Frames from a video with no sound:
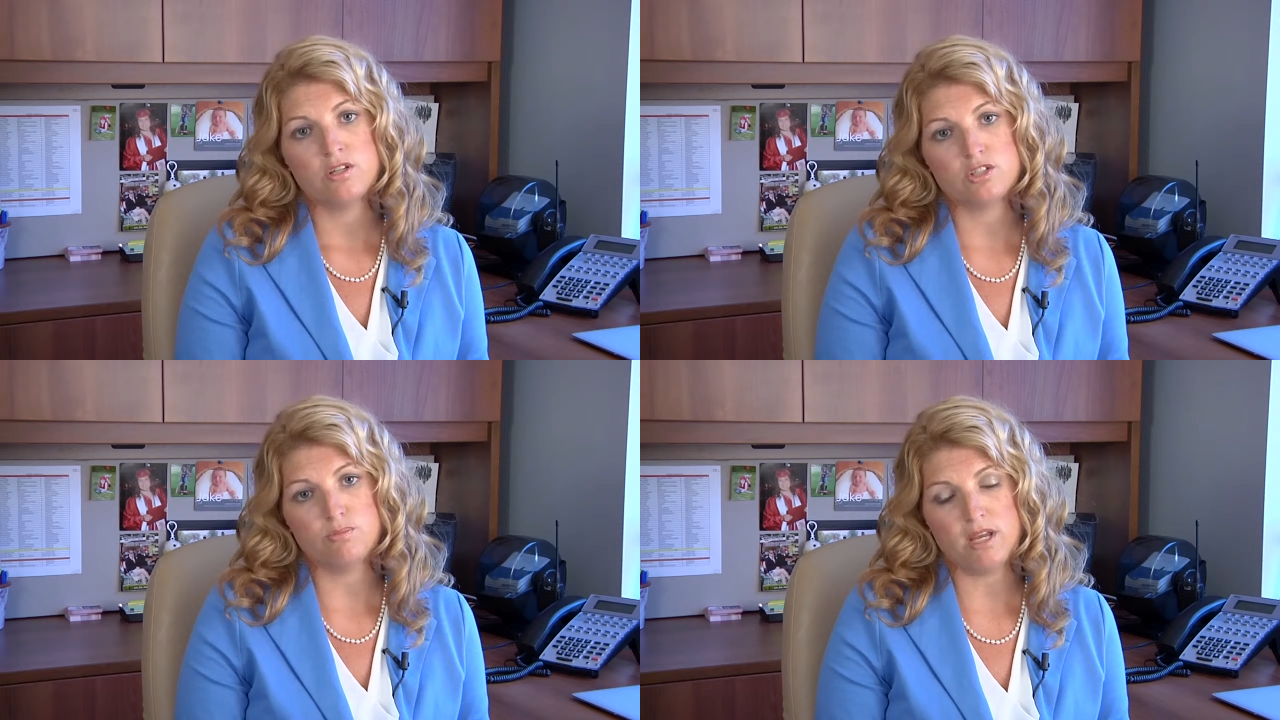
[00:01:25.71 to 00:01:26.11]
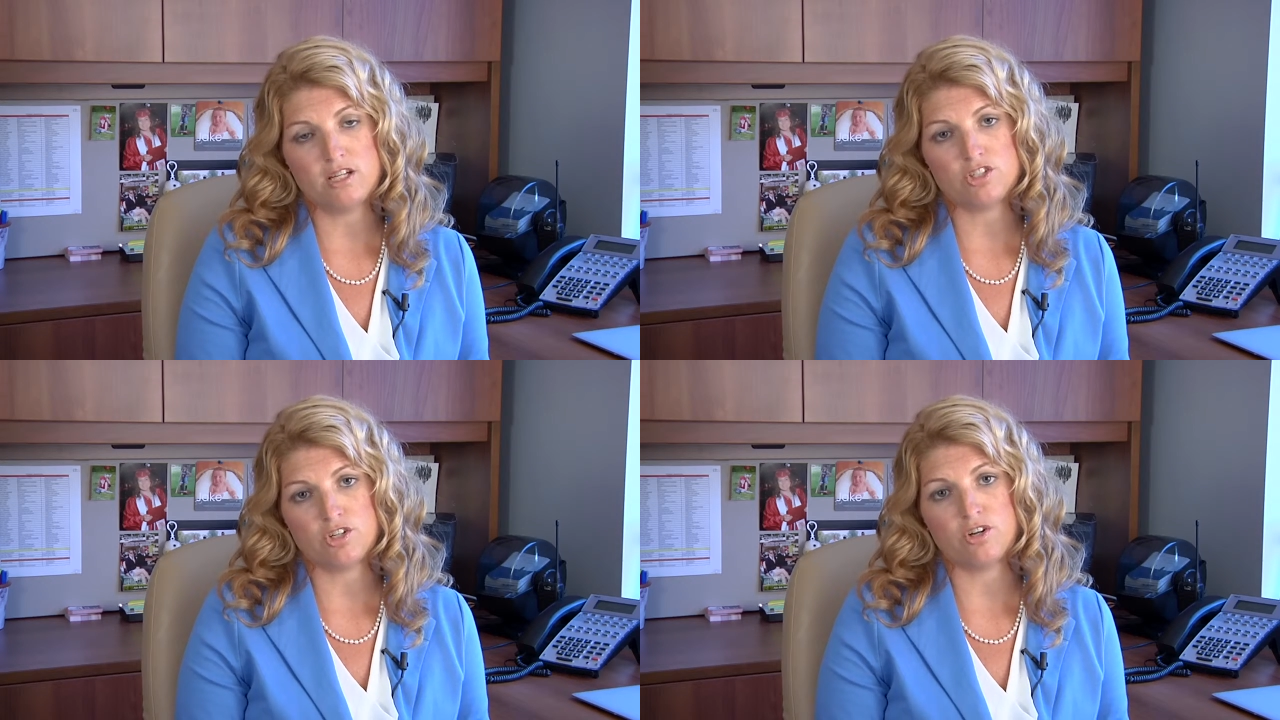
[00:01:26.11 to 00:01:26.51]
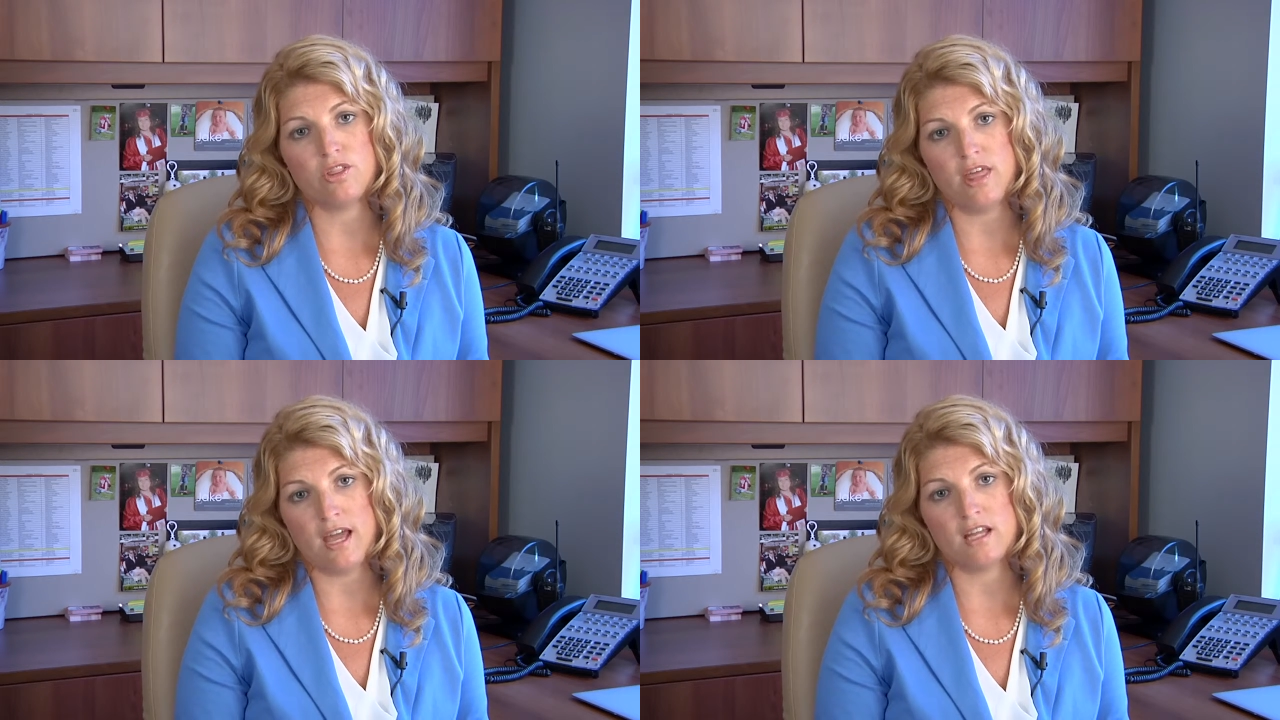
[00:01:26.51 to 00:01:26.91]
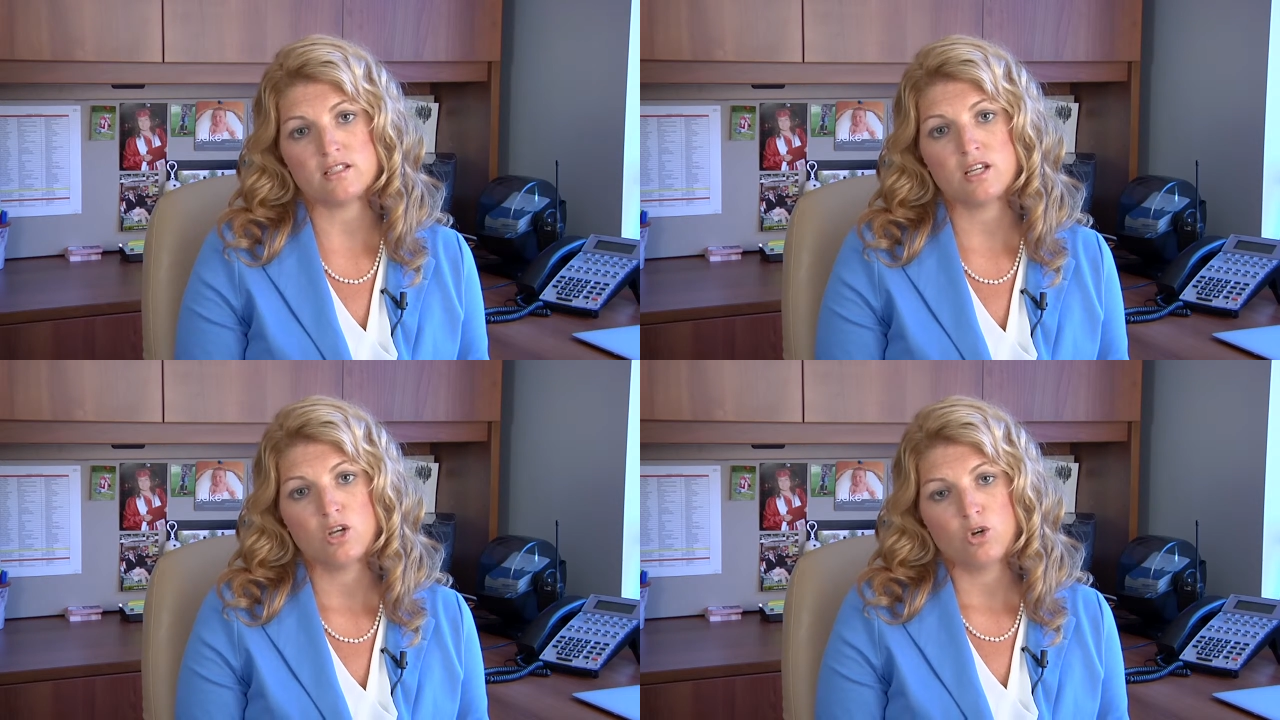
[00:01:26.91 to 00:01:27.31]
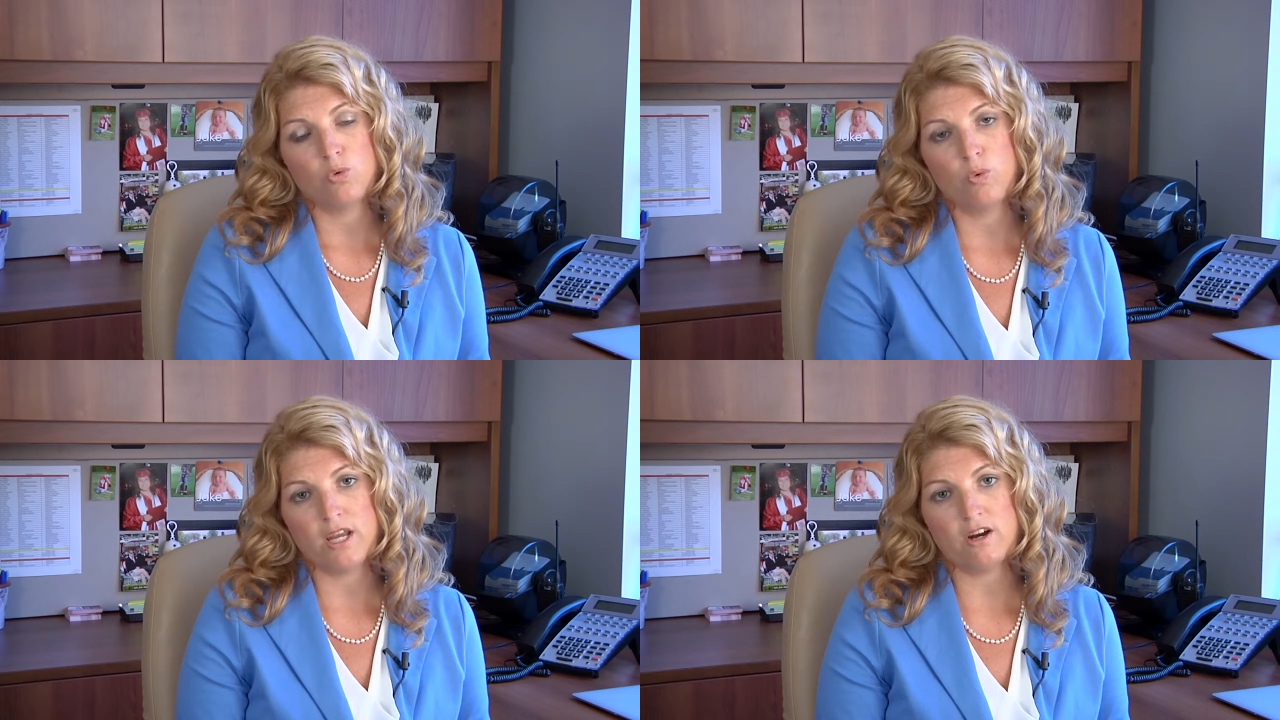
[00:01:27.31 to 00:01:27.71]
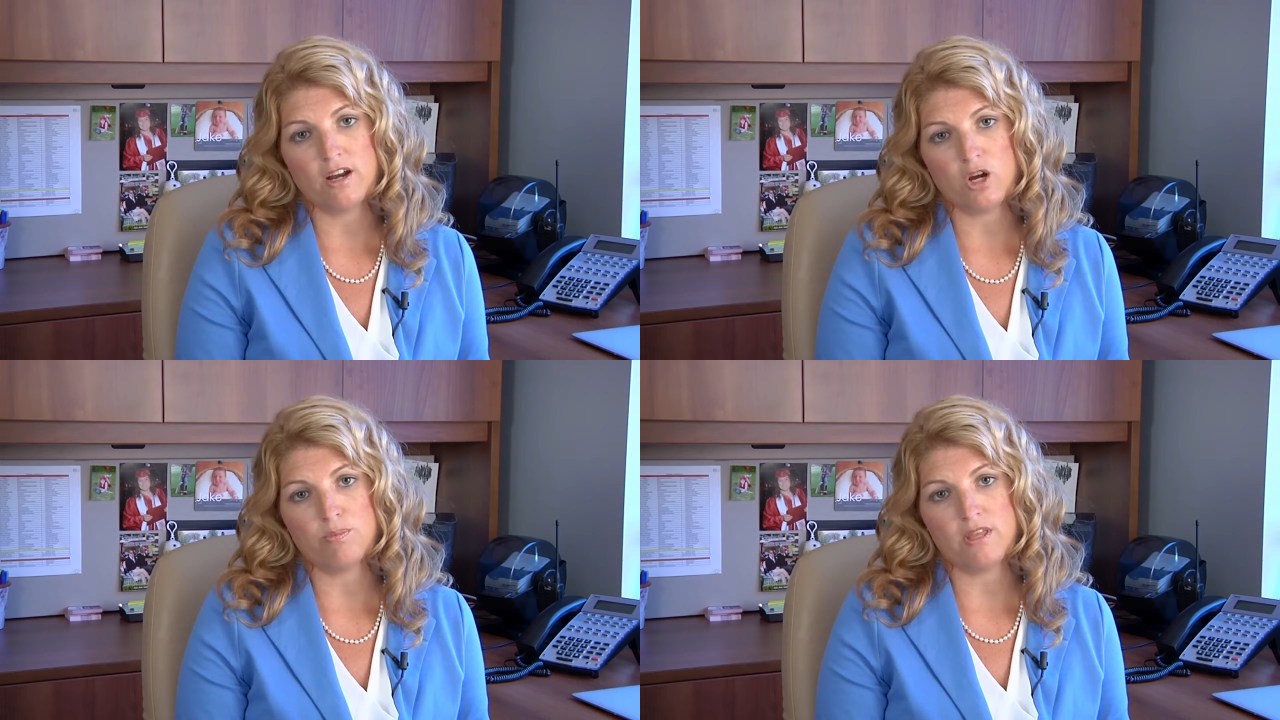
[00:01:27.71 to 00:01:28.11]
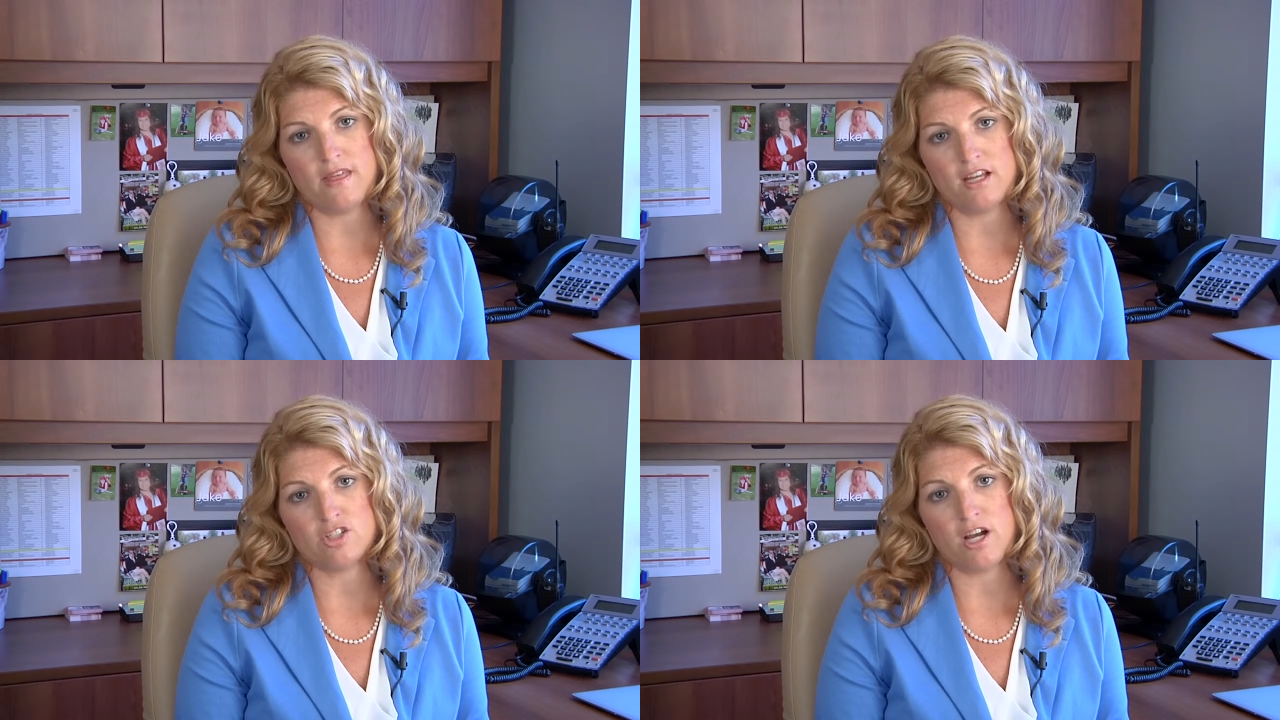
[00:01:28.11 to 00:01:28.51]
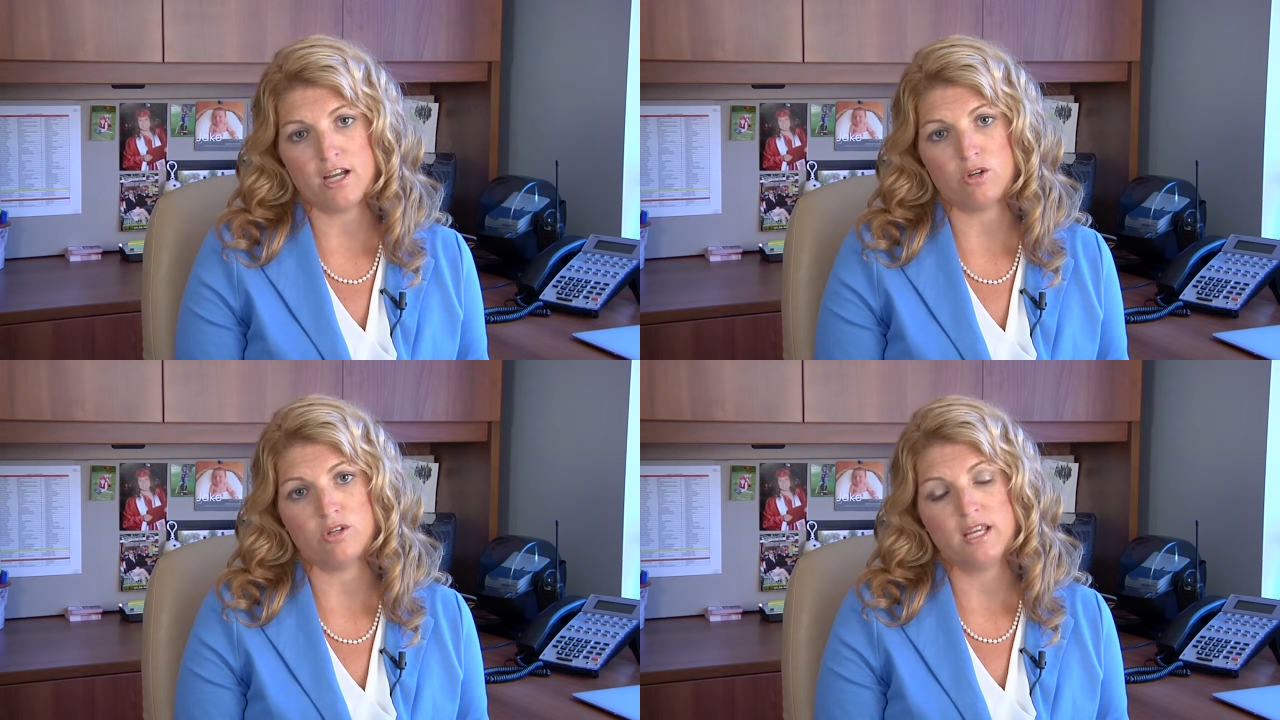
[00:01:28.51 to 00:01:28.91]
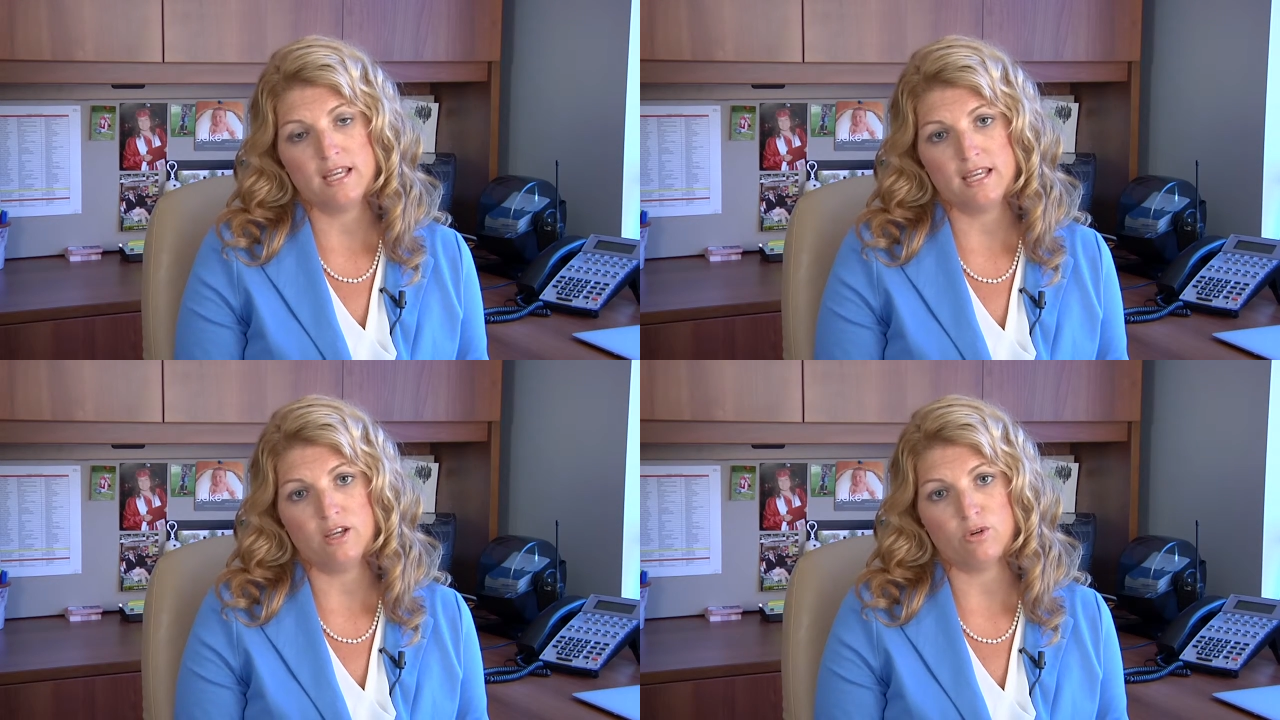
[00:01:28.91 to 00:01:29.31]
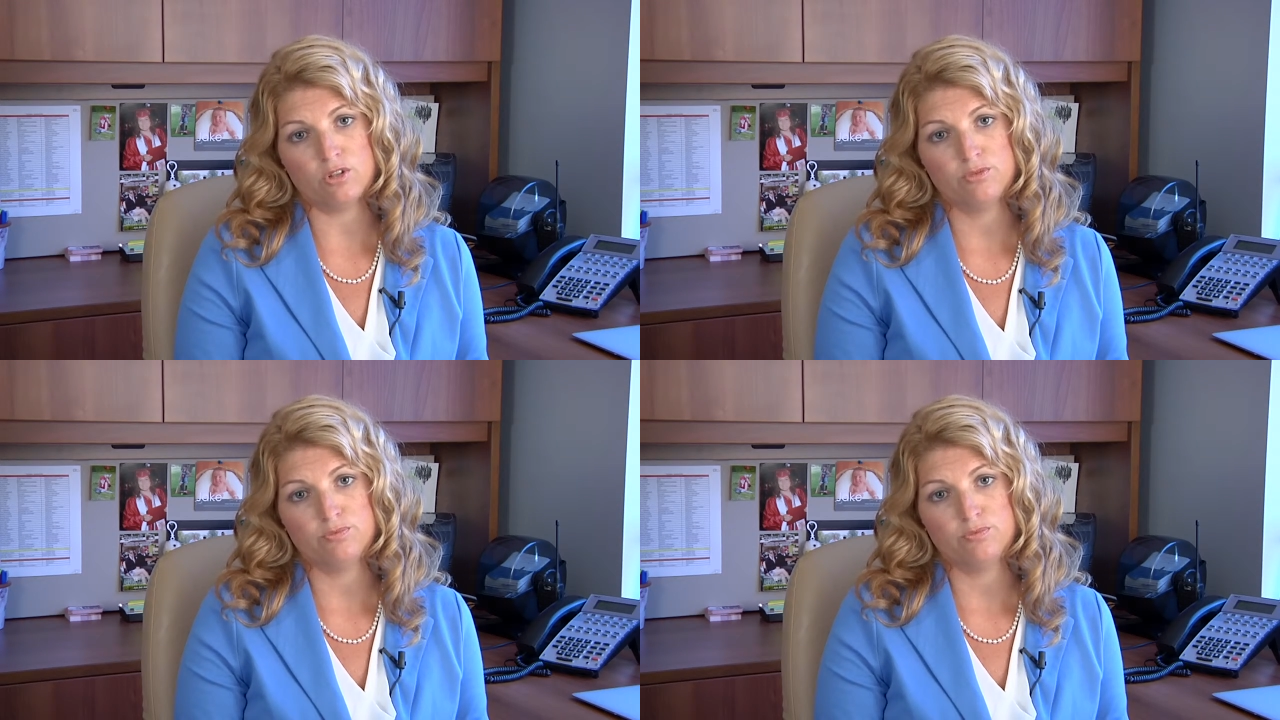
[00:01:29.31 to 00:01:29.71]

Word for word: to make sure that we are helping that child heal.